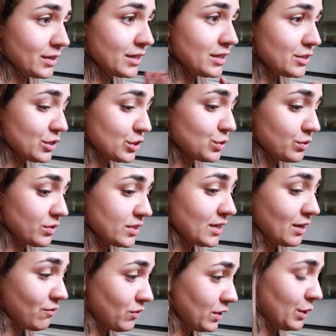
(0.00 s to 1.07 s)
I need to sort this
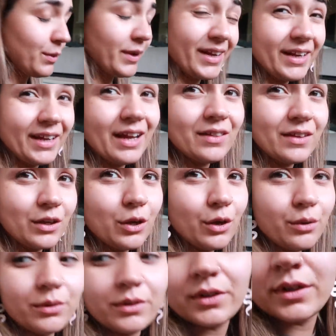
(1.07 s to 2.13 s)
out really quickly and then
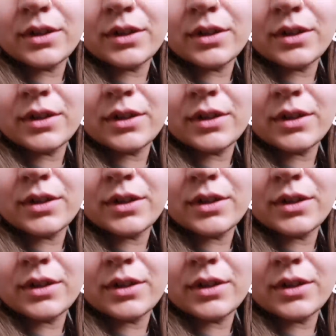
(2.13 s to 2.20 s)
go.